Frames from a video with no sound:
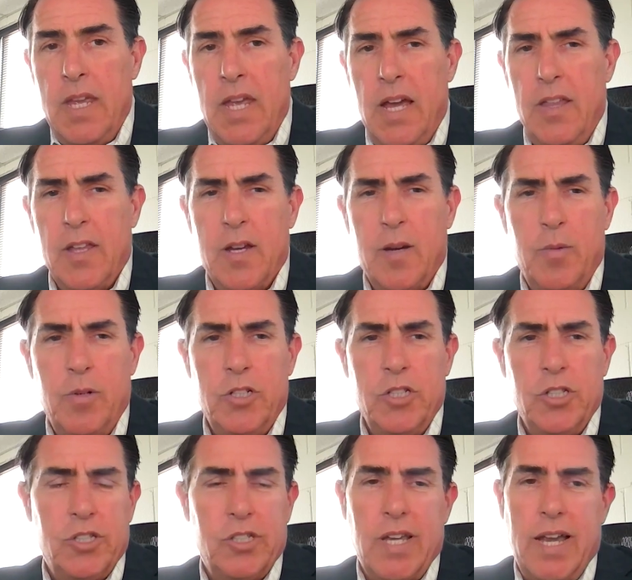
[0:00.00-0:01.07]
Yeah, on the
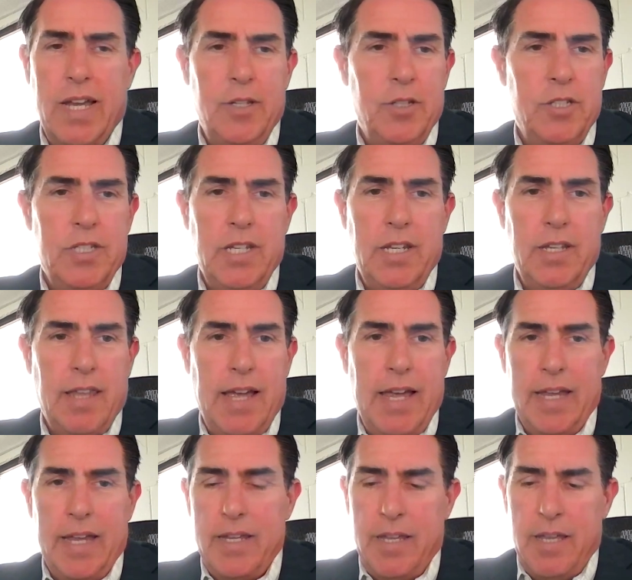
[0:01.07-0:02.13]
commercial side, you see
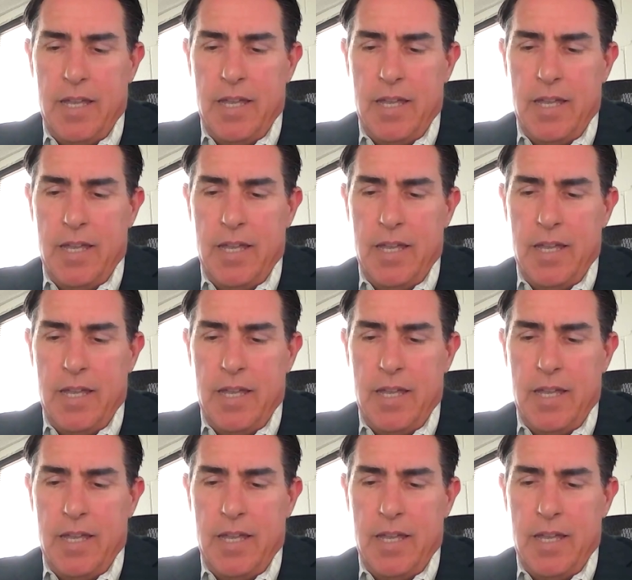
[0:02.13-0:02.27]
like